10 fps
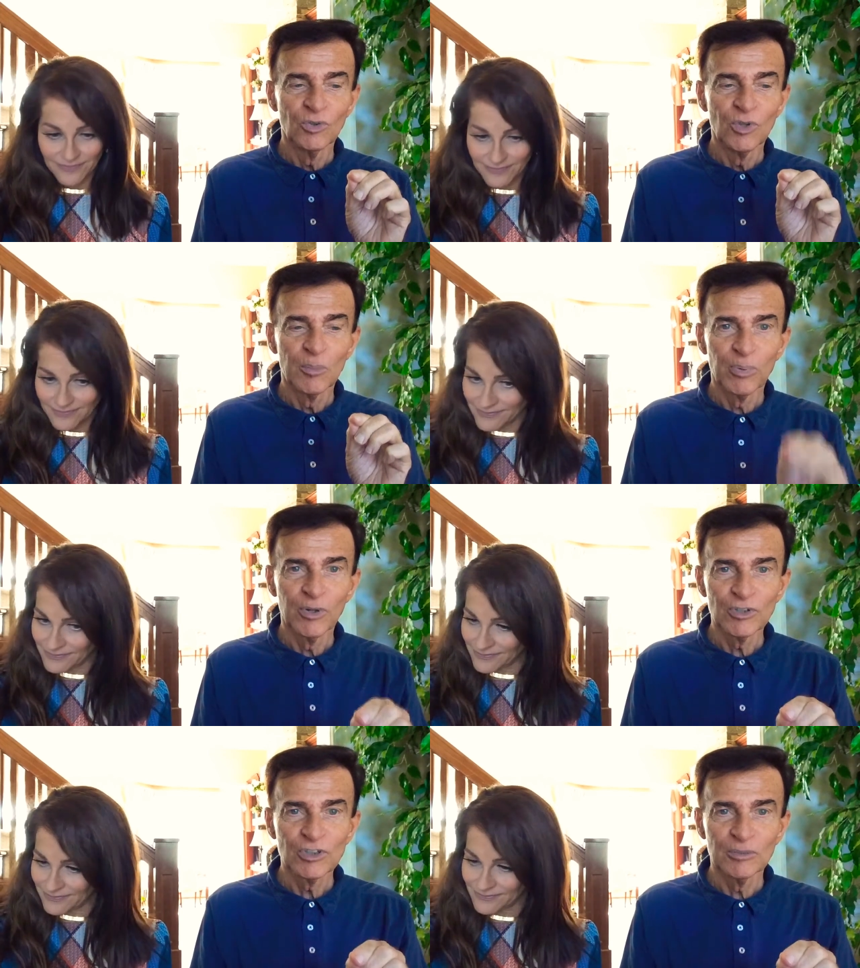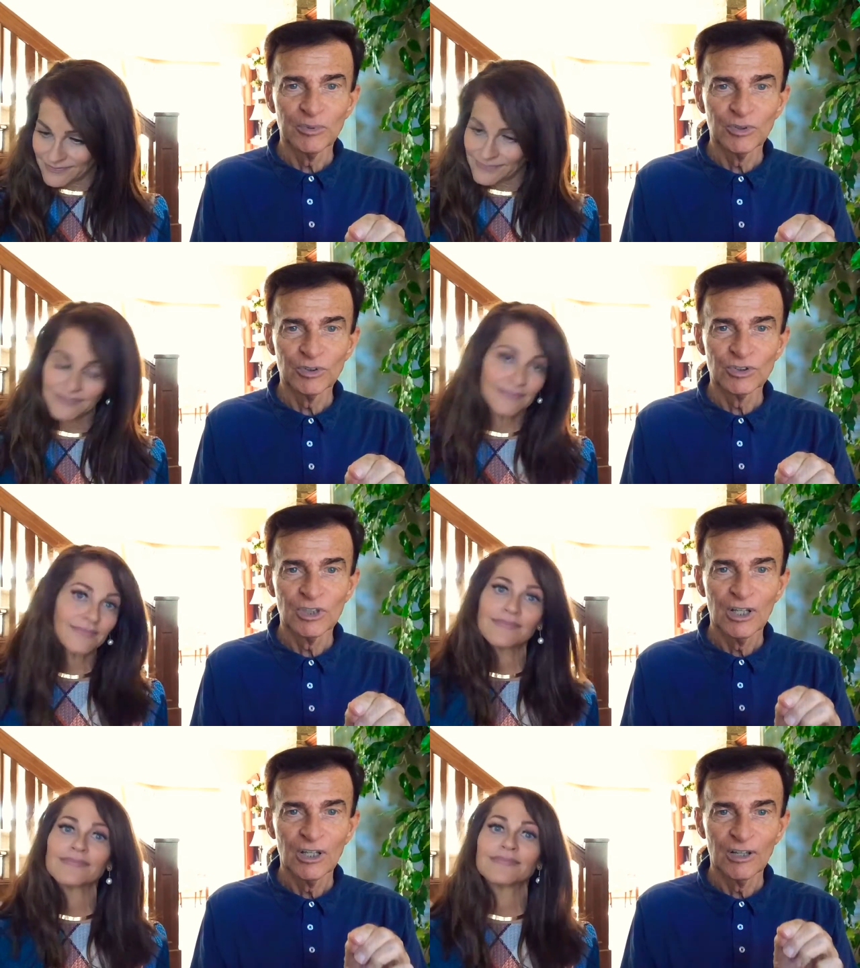Speaker 1: the mm -hmm. principles
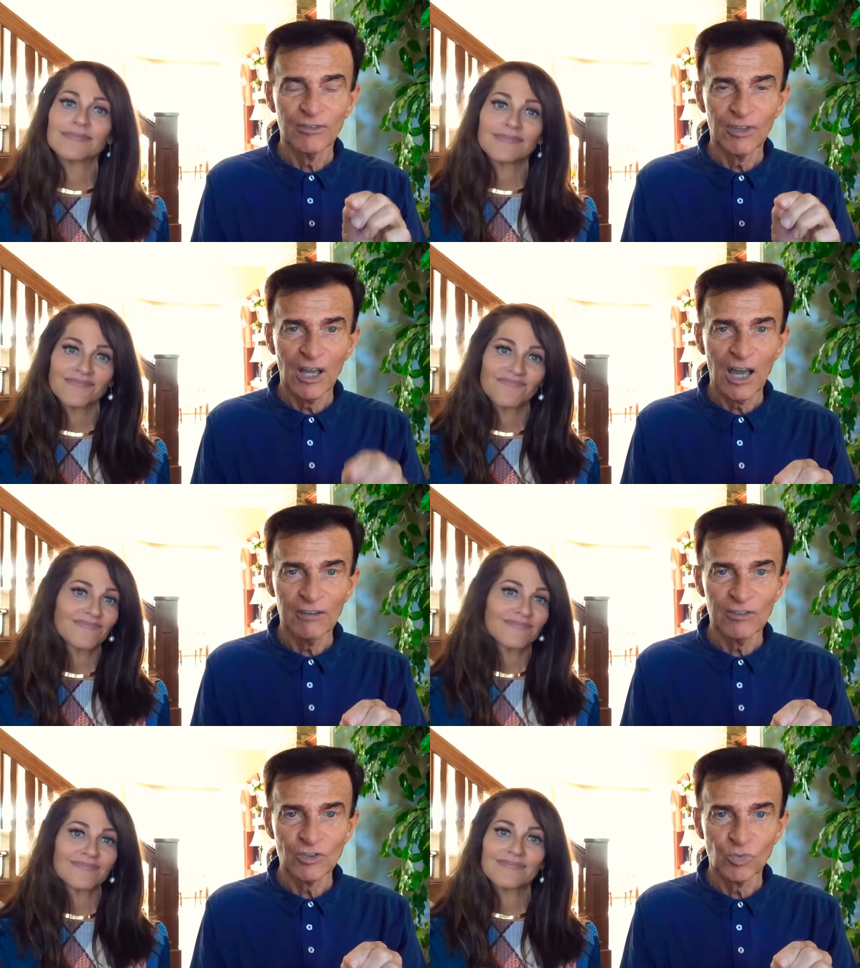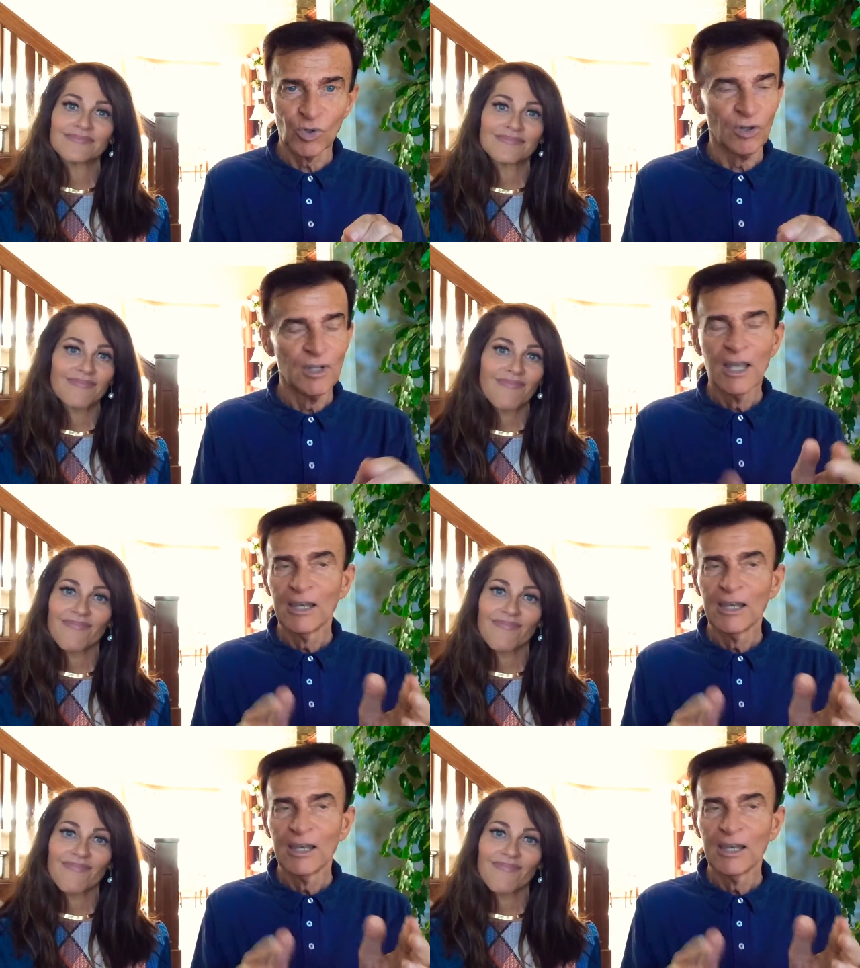of the God of this world.